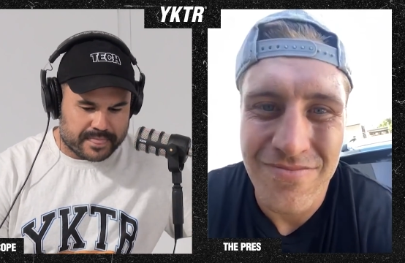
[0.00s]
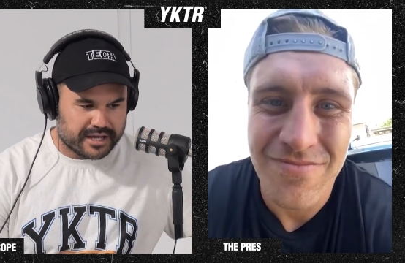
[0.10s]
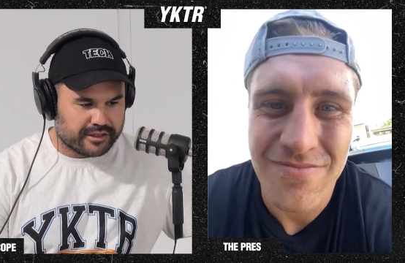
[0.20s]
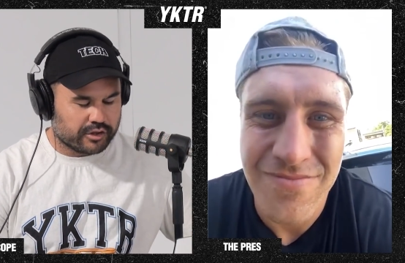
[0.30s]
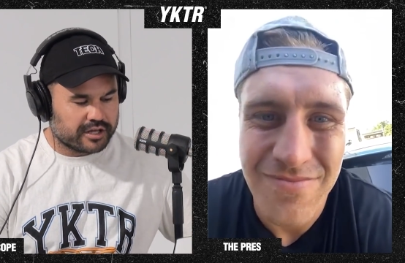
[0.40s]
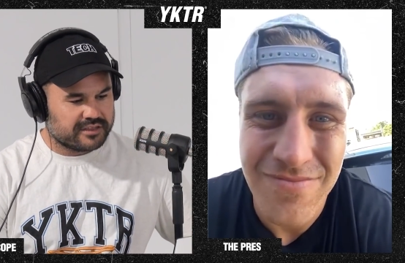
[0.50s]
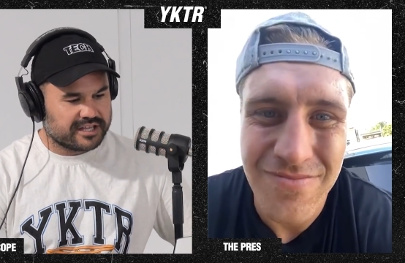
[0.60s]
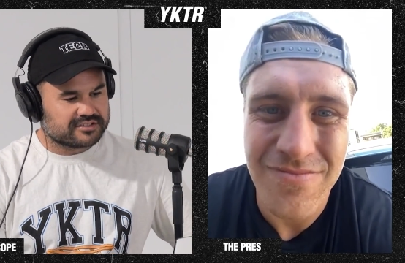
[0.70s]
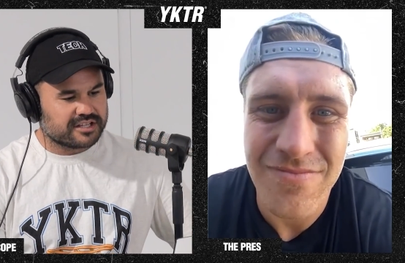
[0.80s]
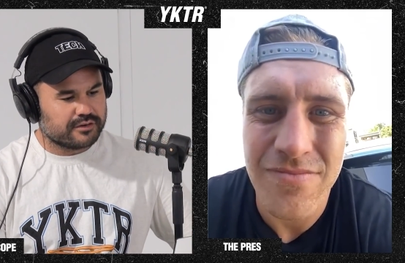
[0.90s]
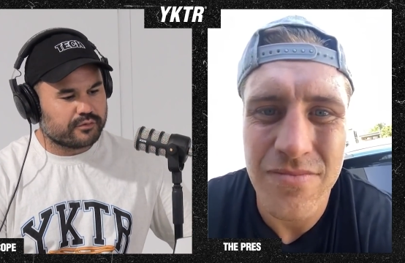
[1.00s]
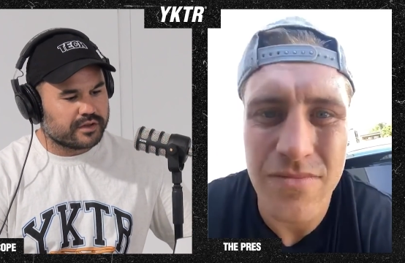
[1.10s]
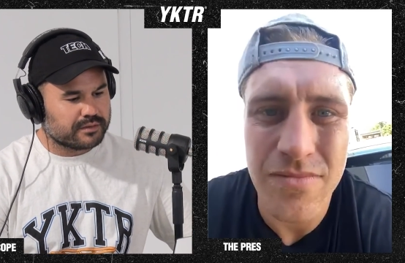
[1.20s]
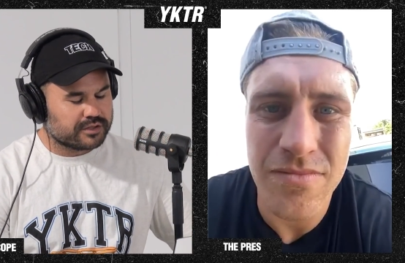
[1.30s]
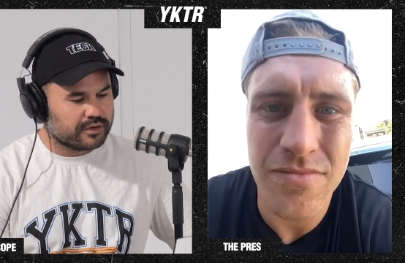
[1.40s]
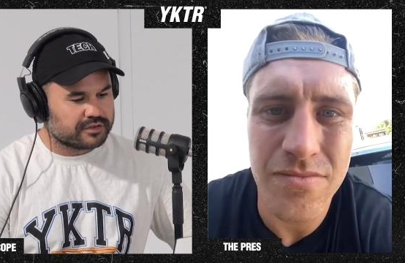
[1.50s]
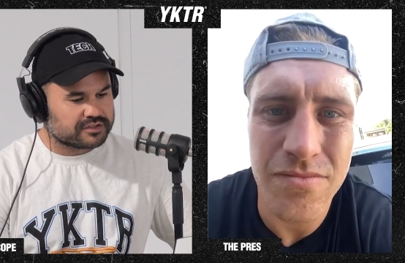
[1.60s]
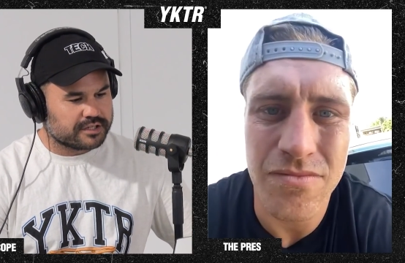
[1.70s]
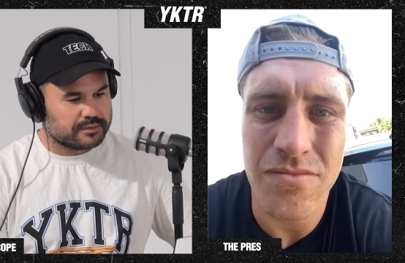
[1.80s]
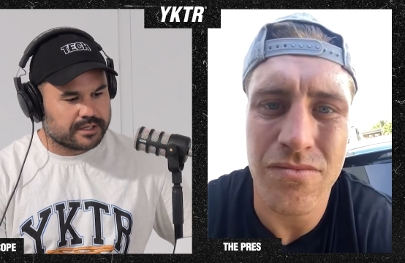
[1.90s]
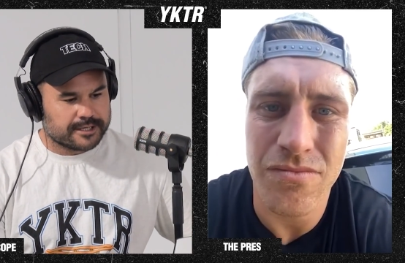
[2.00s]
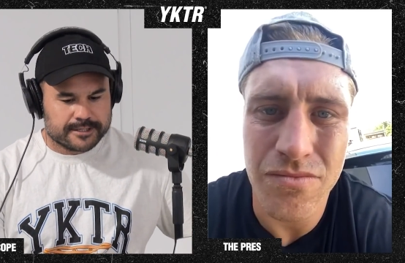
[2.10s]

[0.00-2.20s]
Speaker 1: and uh, and the extended family. Obviously,